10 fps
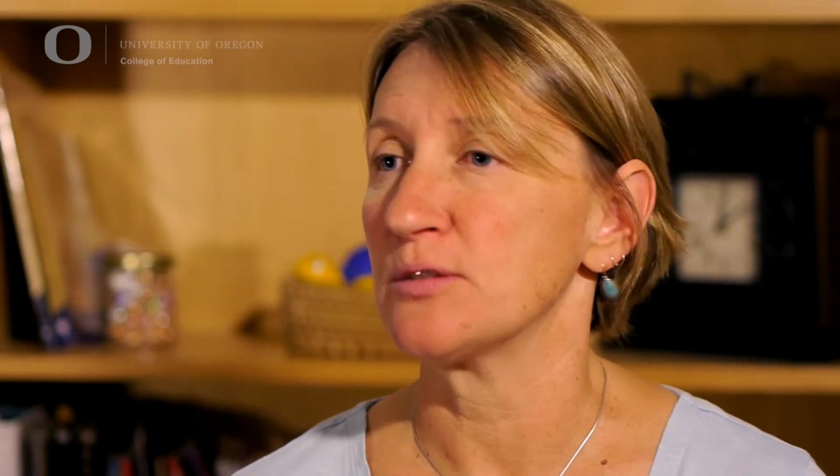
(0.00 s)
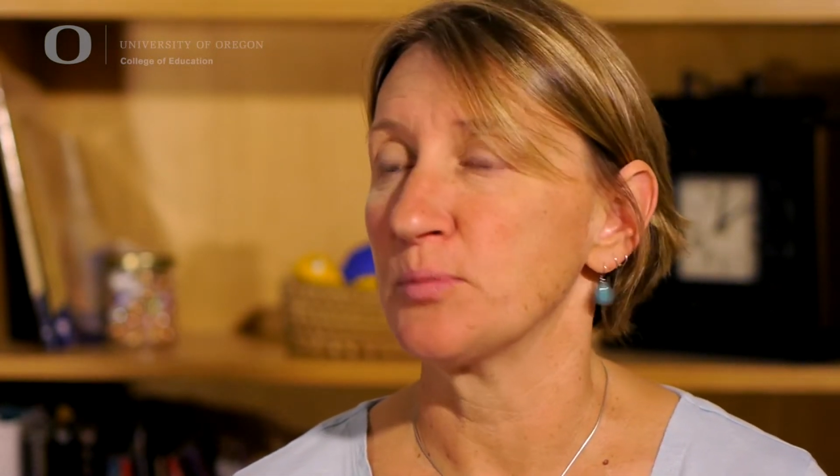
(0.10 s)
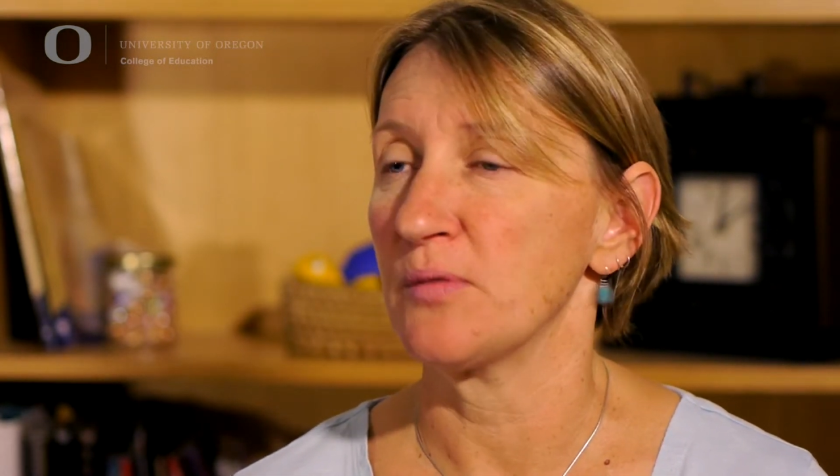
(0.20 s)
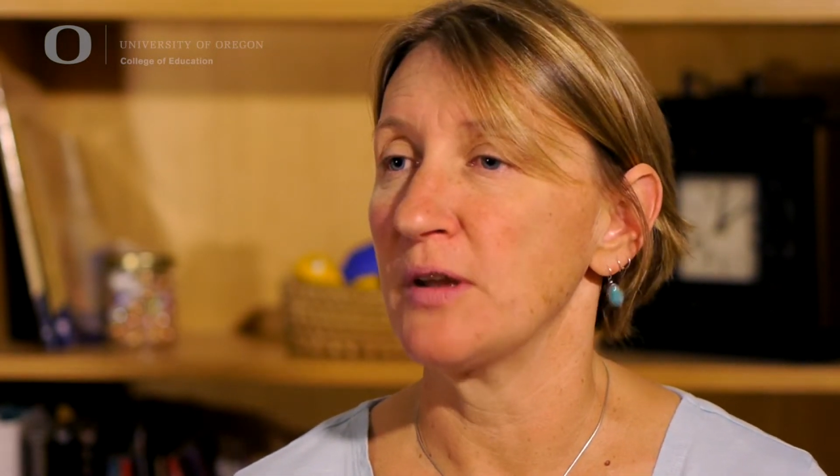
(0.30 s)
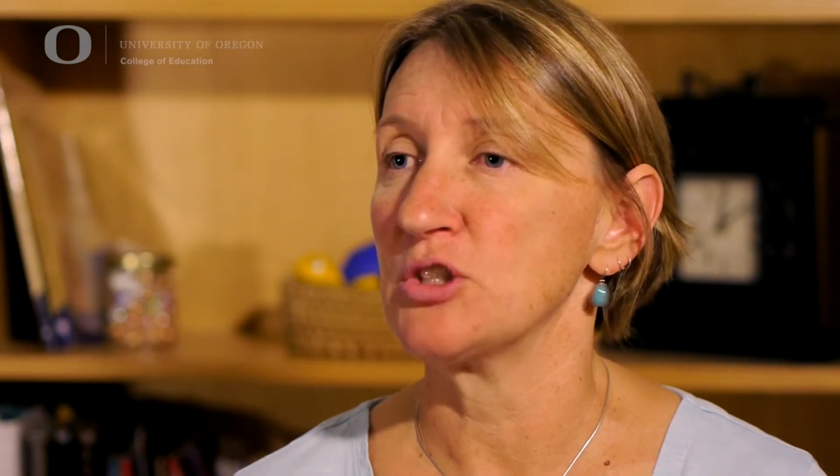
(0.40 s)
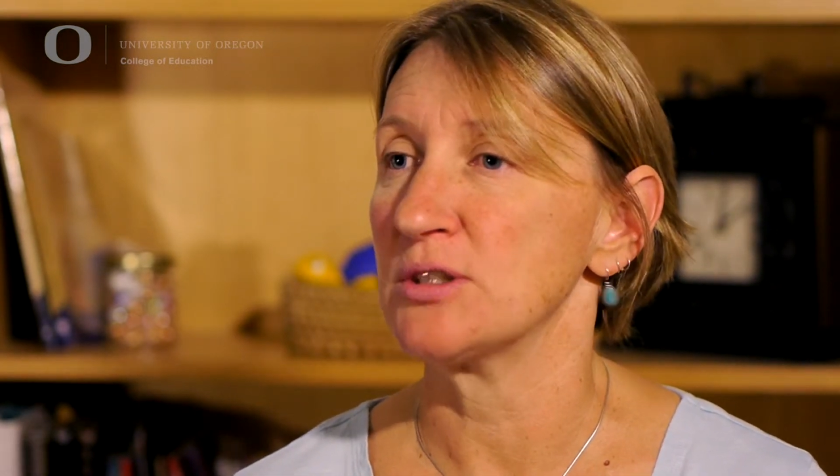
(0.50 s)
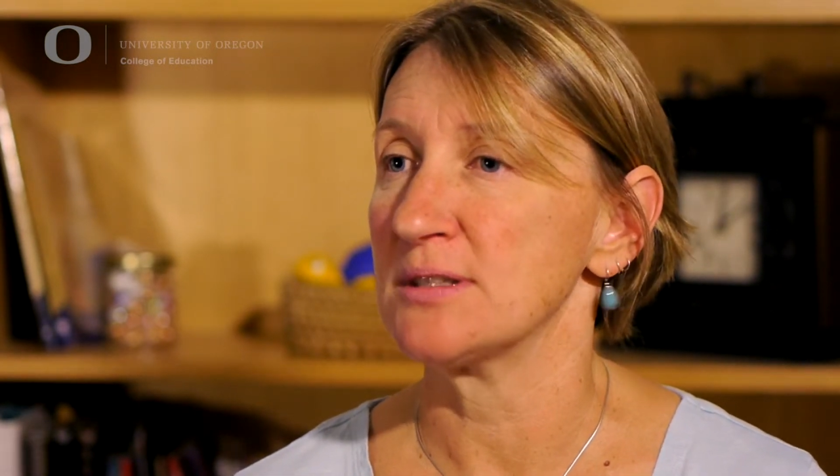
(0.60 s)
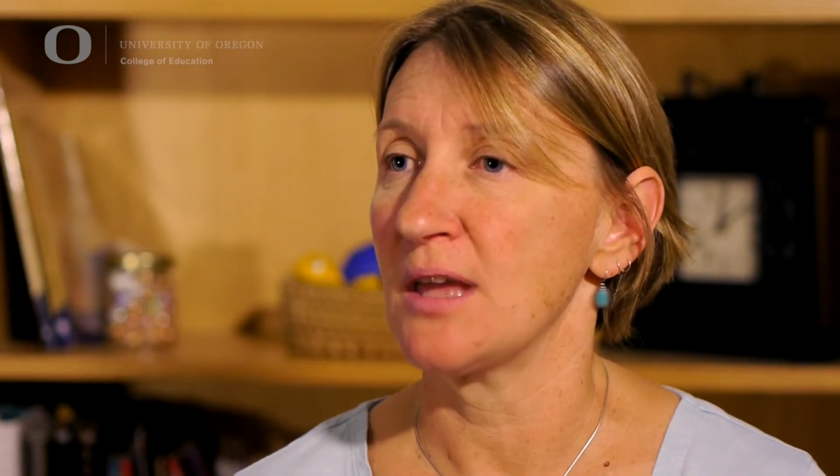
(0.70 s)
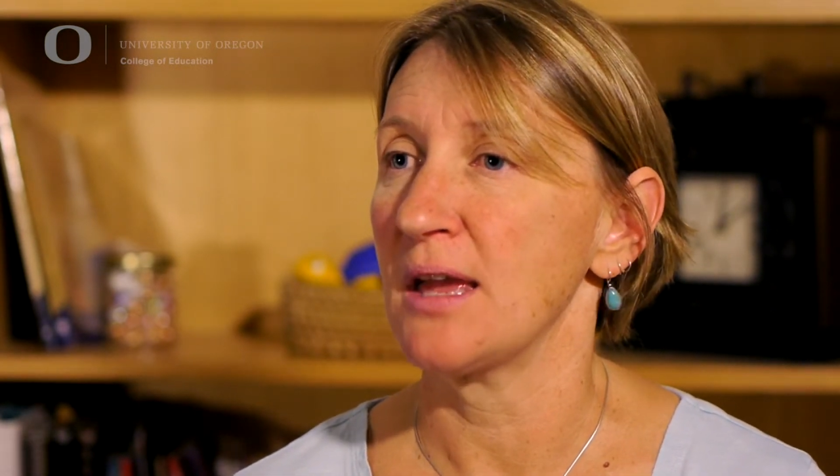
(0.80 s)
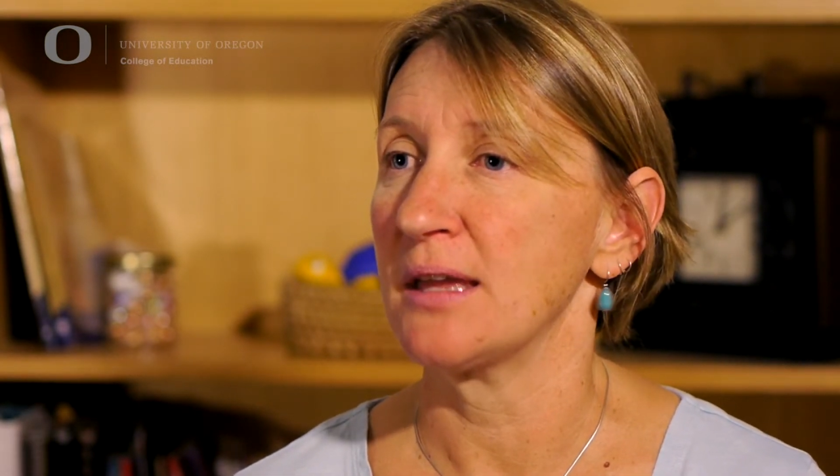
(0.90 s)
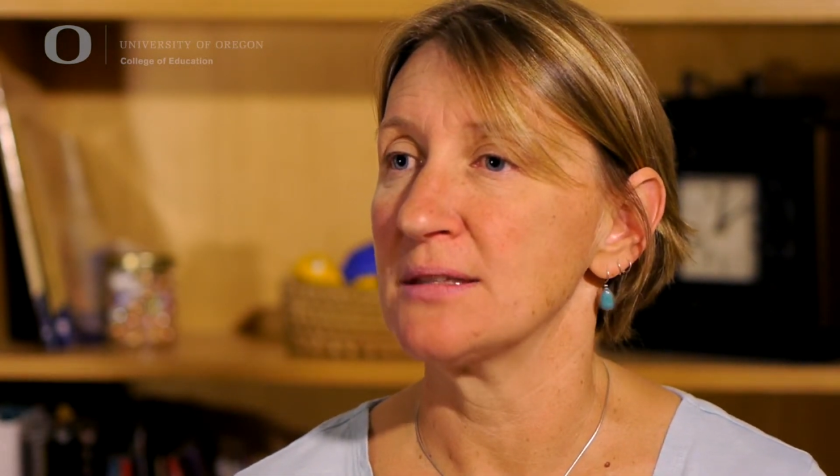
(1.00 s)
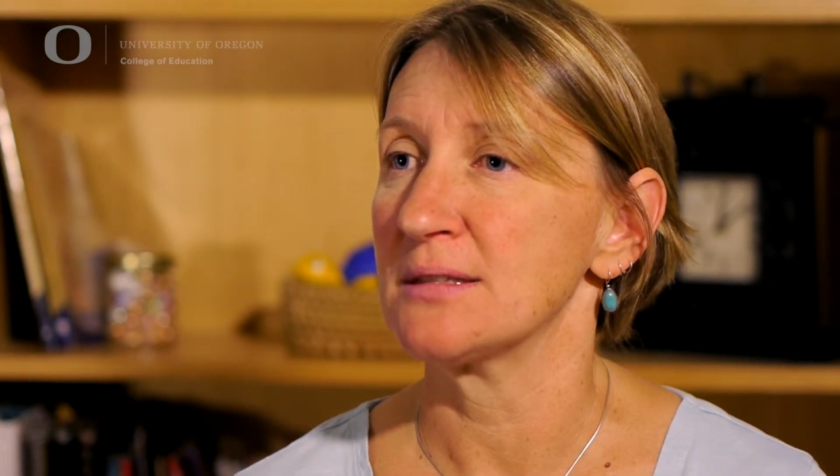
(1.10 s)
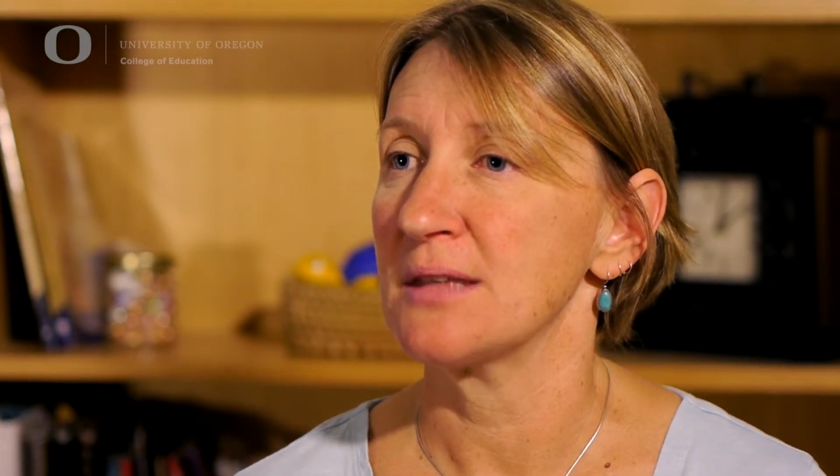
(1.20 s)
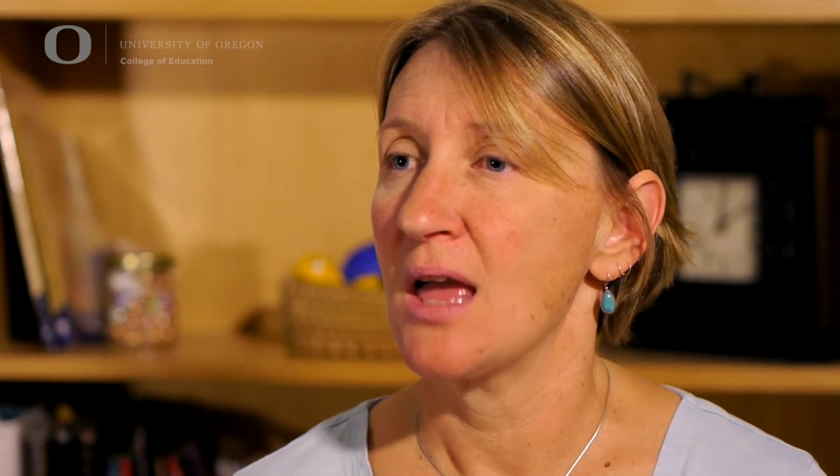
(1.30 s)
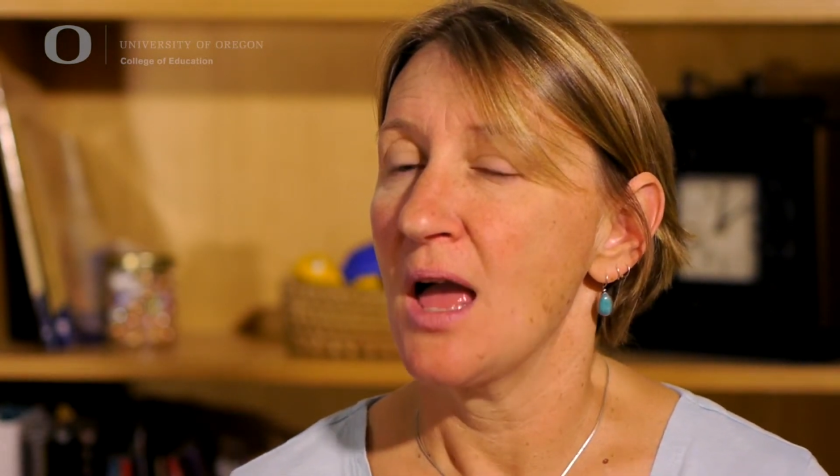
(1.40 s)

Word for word: of prevention science.